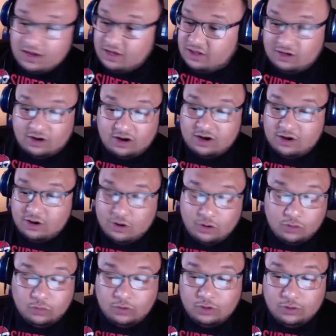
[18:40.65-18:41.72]
There are
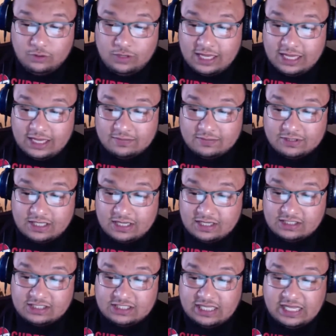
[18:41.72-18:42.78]
no new games
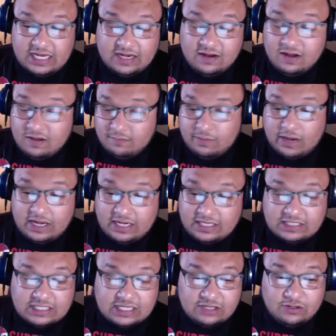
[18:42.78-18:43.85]
slated by
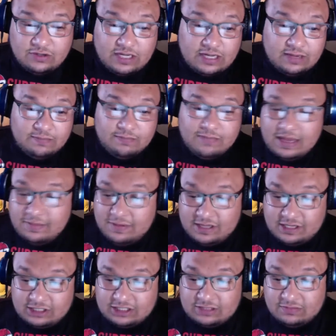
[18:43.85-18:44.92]
Nintendo, and maybe
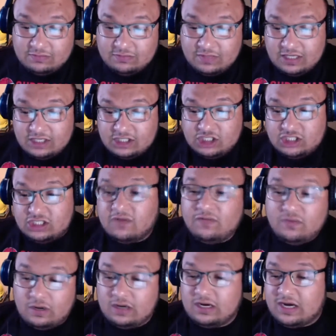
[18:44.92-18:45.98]
there's some
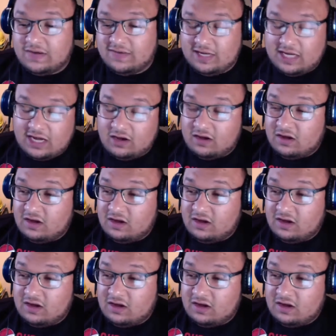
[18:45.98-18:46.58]
shovelware coming out